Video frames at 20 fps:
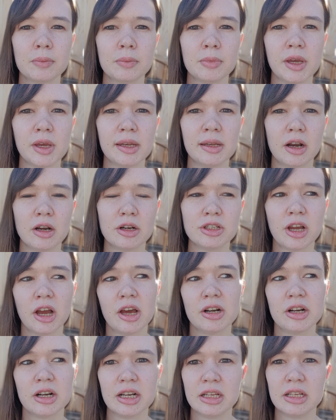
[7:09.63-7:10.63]
But our
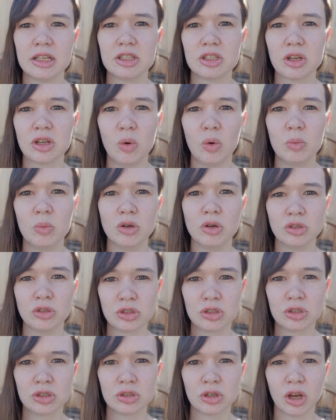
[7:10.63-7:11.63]
daughter is
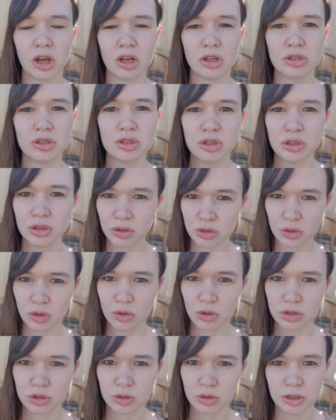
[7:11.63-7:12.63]
almost 2 years
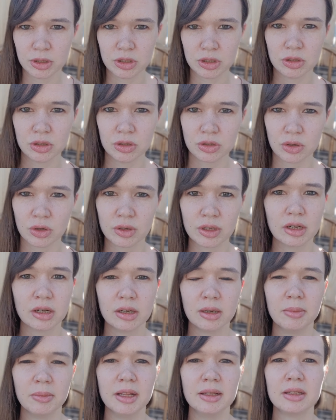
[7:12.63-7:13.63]
old. She'll be 2 years old here
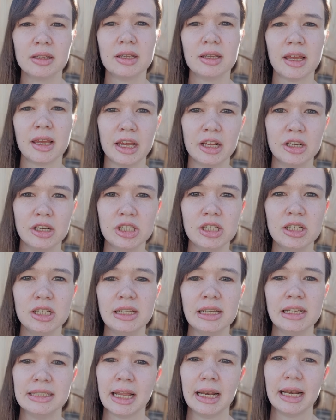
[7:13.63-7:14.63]
in a month, and she
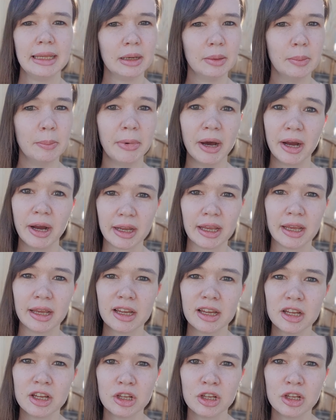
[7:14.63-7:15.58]
is a little monkey.